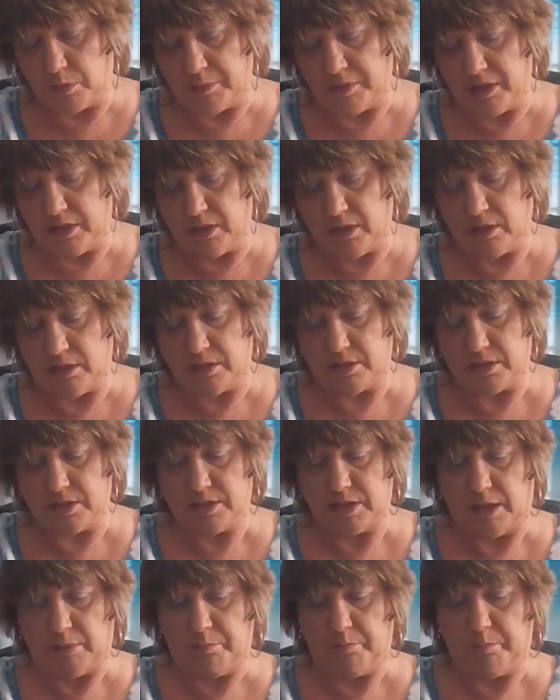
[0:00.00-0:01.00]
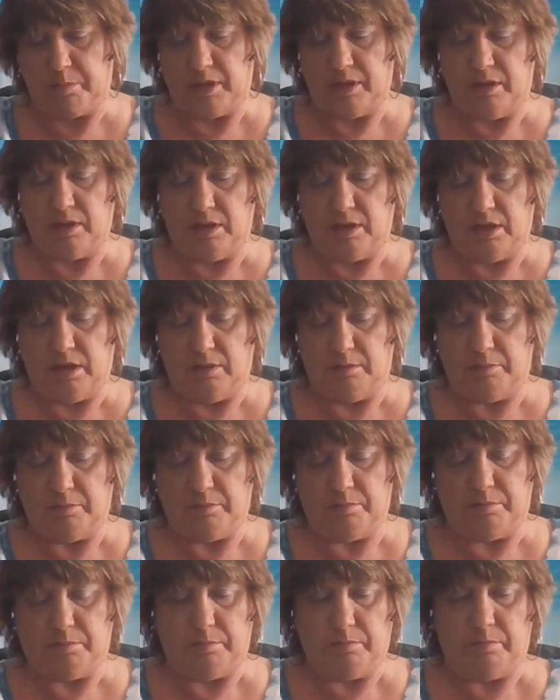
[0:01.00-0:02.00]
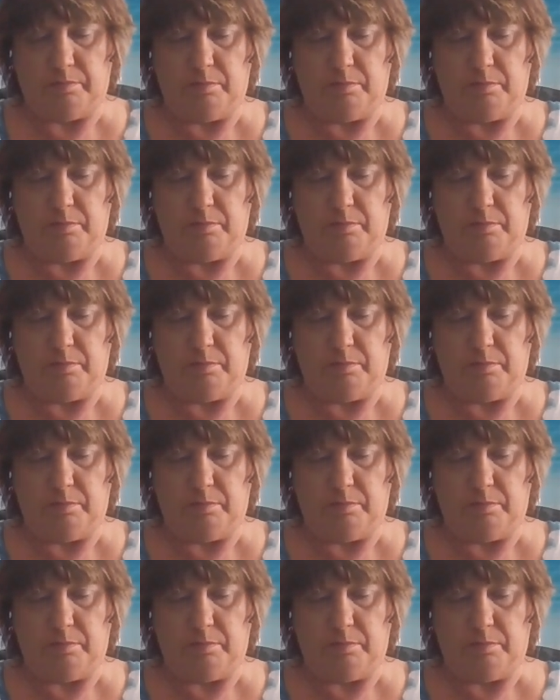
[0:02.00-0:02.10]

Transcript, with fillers: Woman. This is a button up